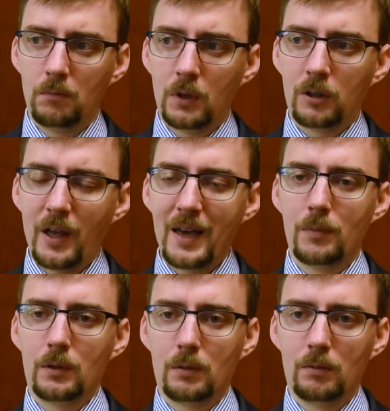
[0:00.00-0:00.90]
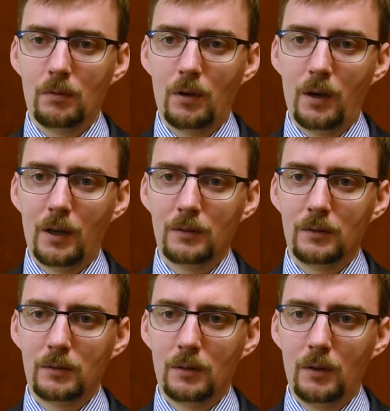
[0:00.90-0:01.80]
climate
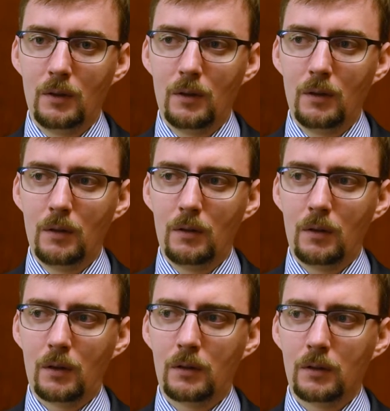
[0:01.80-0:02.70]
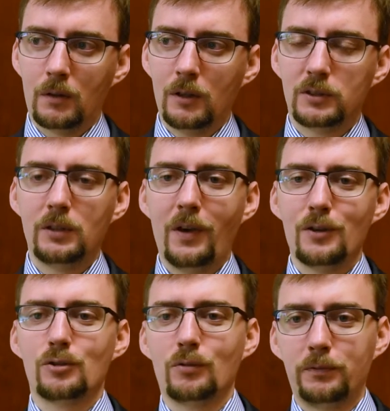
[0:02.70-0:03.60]
and
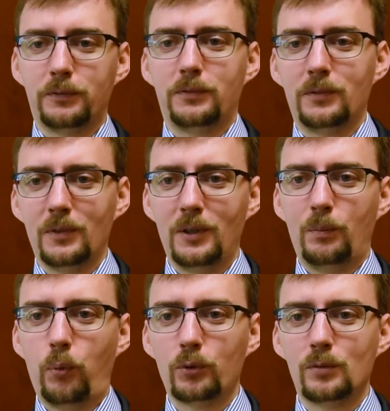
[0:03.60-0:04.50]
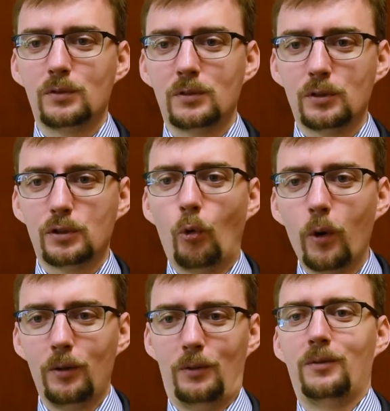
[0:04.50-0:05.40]
cultivation of important
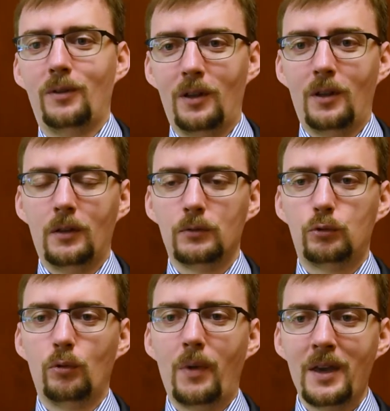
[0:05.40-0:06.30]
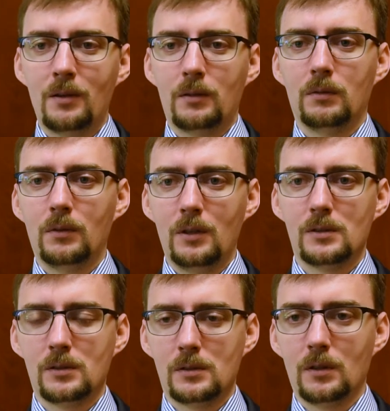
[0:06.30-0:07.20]
soil to make
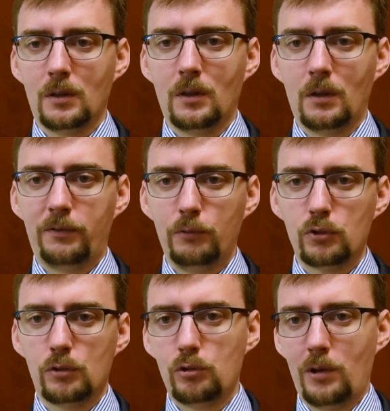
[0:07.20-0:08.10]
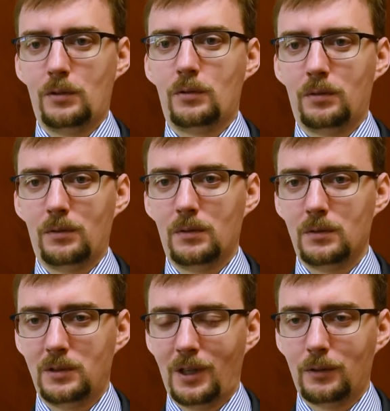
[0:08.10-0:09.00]
this future joint
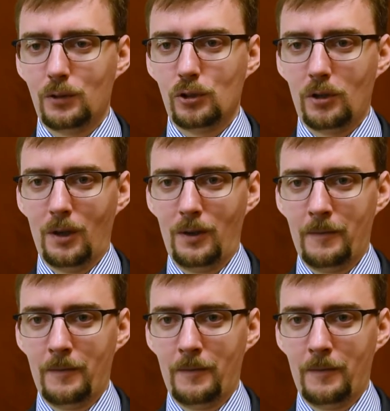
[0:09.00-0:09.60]
strategy